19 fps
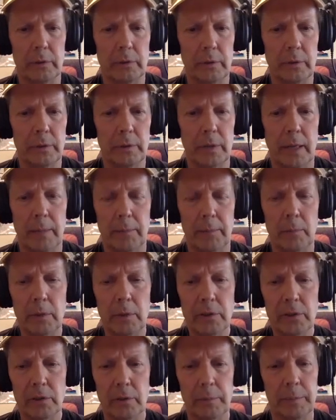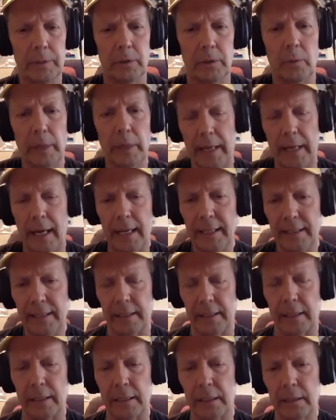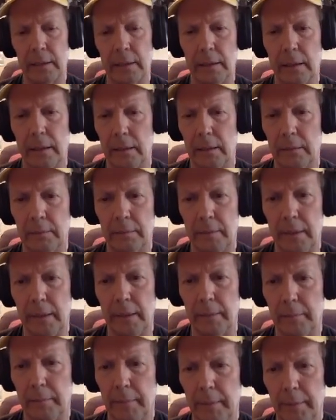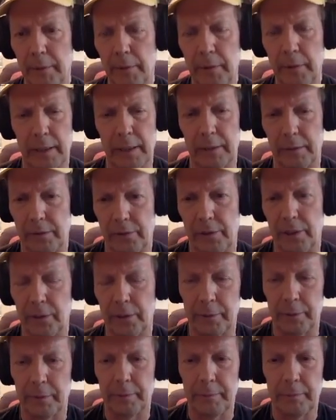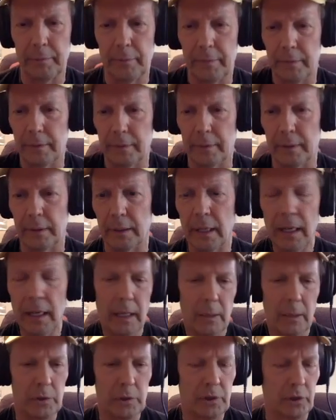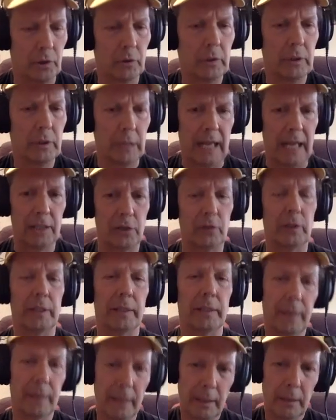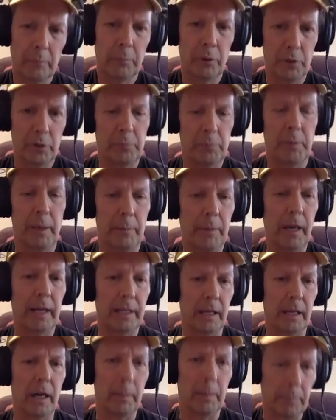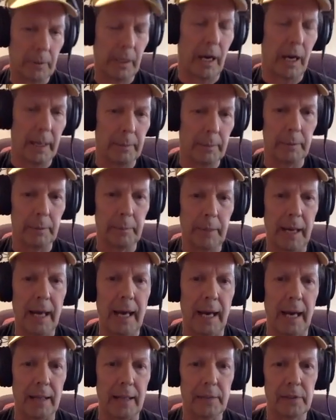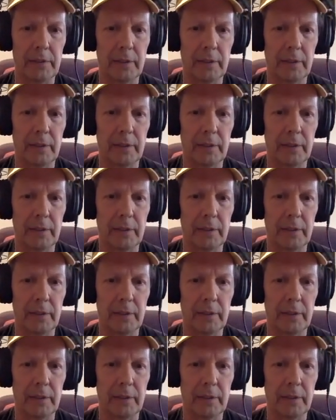the top of Whistler, but the way I did it, and maybe you had a secret, that was to actually push my bike up Khyber Pass.